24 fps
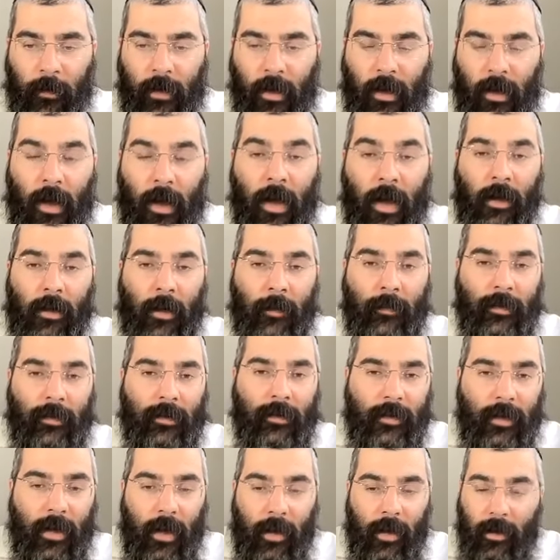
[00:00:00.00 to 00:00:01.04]
You can't come and
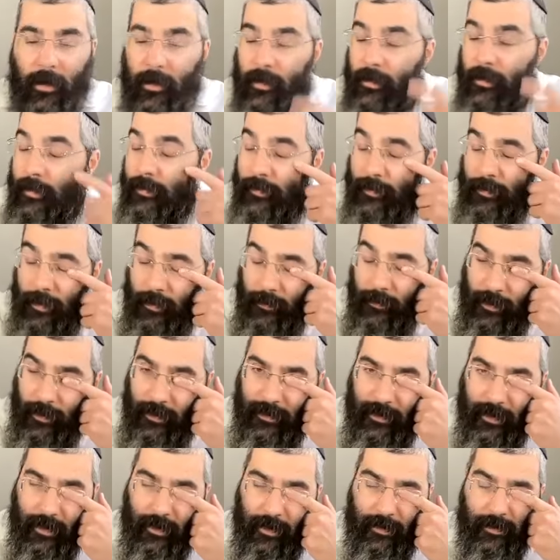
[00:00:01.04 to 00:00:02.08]
say, and this is sort of, you
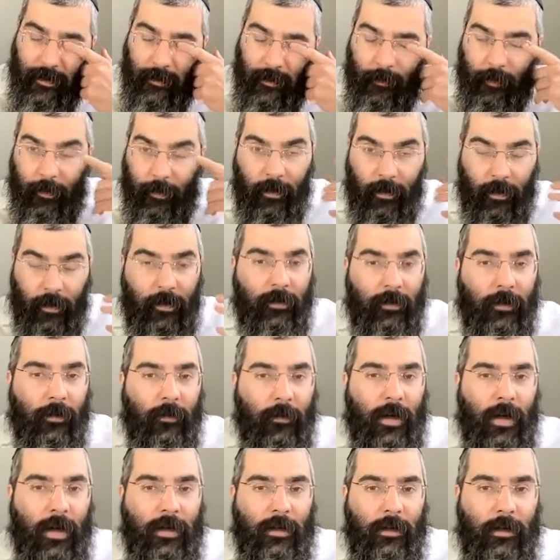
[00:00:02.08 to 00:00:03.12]
could say, this is sort
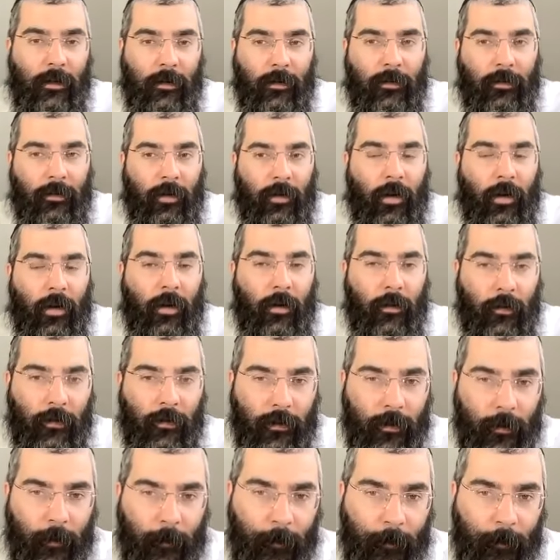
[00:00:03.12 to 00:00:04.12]
of the idea of